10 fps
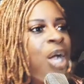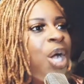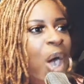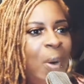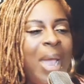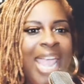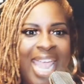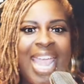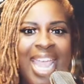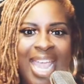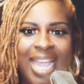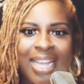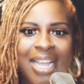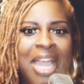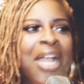Go
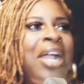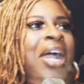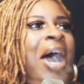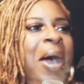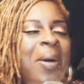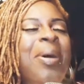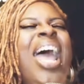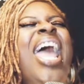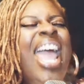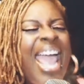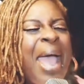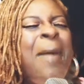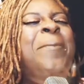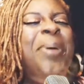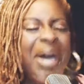ahead. Go
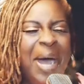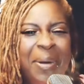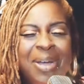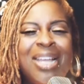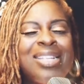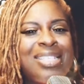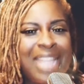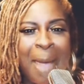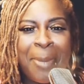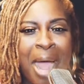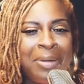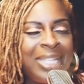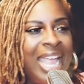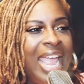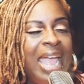ahead, boo. Step
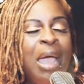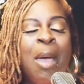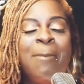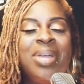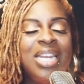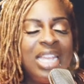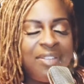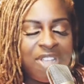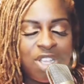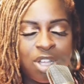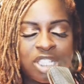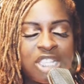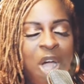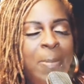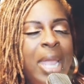out there, Believe in
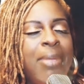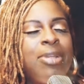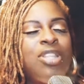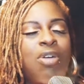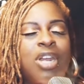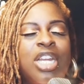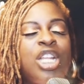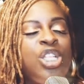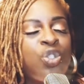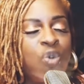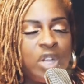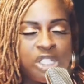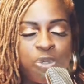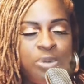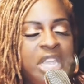yourself, baby. Know that it is going
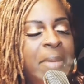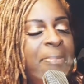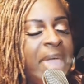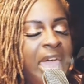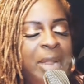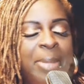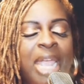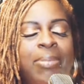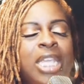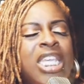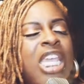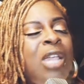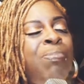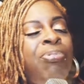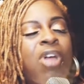to get better, baby.
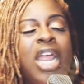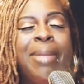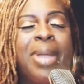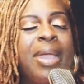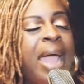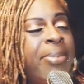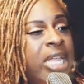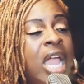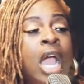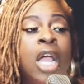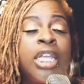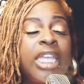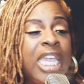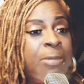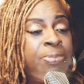Keep praying, baby. I be
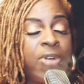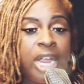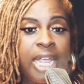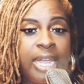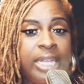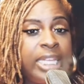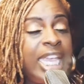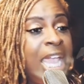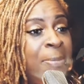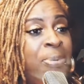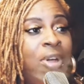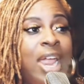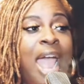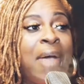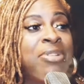keep praying, keep
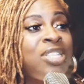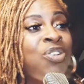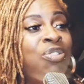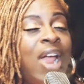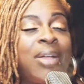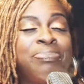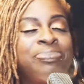praying. I was crying.